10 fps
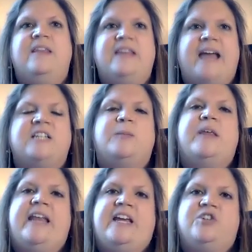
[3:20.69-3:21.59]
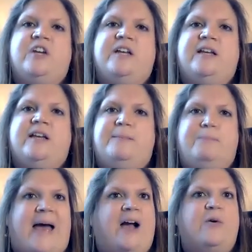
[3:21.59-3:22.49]
the explanation,
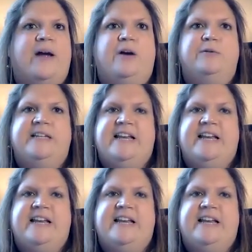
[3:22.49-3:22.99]
background,